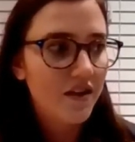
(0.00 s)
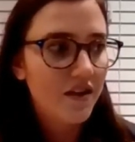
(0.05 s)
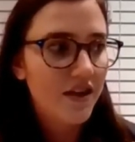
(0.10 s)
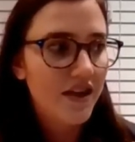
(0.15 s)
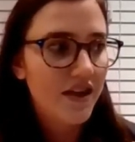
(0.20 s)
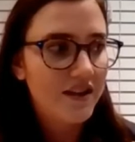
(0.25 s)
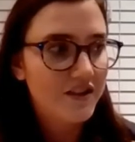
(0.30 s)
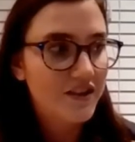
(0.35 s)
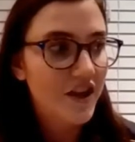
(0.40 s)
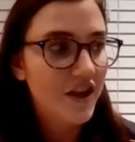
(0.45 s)

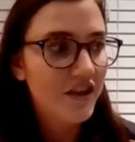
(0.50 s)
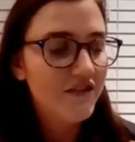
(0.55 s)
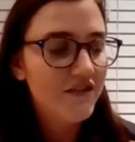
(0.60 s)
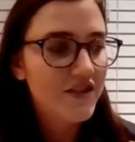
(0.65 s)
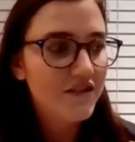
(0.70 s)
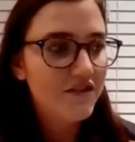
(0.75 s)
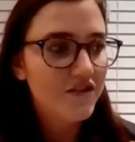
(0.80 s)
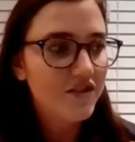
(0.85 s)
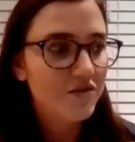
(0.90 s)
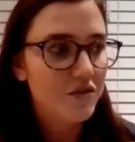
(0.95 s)
it's kind of
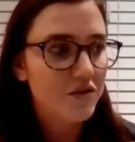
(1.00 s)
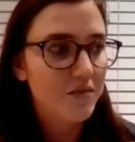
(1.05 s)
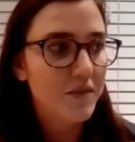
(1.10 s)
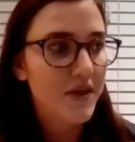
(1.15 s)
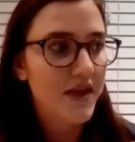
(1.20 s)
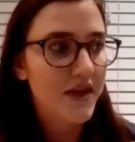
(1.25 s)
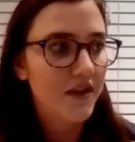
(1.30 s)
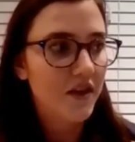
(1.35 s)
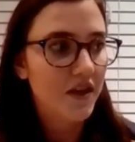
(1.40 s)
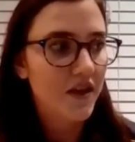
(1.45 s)
difficult to
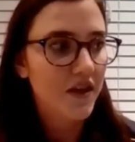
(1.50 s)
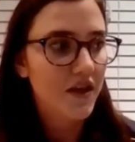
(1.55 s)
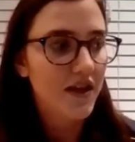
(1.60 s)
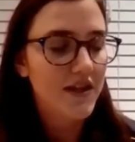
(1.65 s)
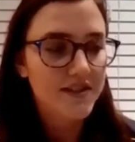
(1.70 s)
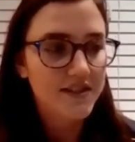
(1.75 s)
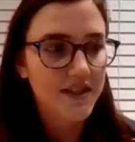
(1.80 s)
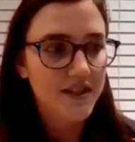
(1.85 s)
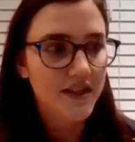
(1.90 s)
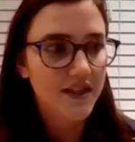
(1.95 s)
pin like a
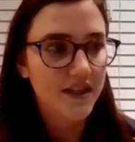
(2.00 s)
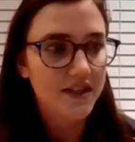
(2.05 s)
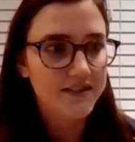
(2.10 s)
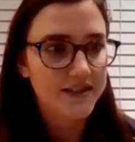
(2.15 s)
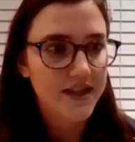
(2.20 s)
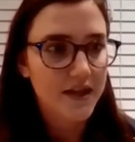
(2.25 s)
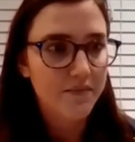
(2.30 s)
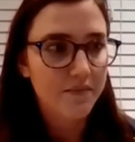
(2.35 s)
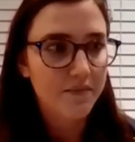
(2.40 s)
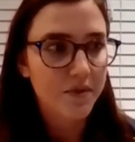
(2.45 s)
single
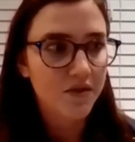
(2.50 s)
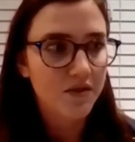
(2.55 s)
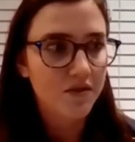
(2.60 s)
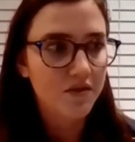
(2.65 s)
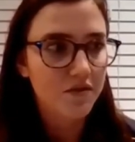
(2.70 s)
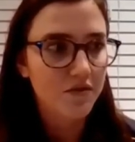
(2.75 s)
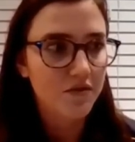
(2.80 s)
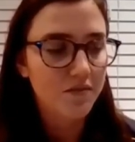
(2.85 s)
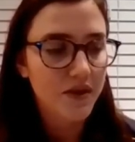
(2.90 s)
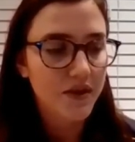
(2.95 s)

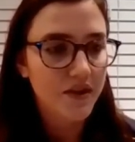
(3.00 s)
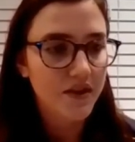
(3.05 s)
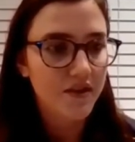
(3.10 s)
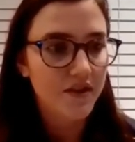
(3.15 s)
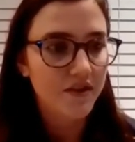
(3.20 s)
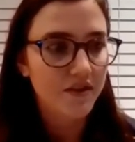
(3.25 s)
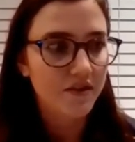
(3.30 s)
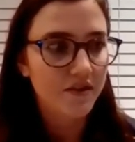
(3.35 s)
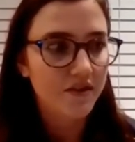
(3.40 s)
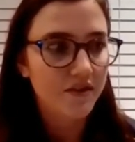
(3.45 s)
example,
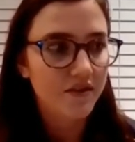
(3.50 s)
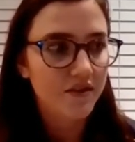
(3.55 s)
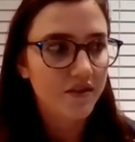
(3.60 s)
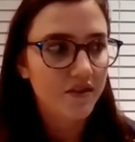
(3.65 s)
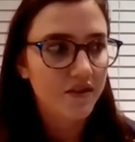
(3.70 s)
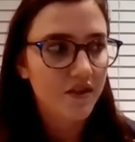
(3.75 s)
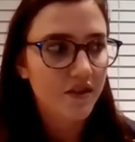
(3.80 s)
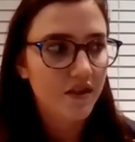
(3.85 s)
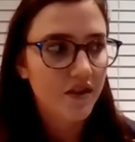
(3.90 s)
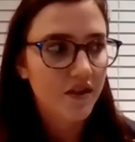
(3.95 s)
because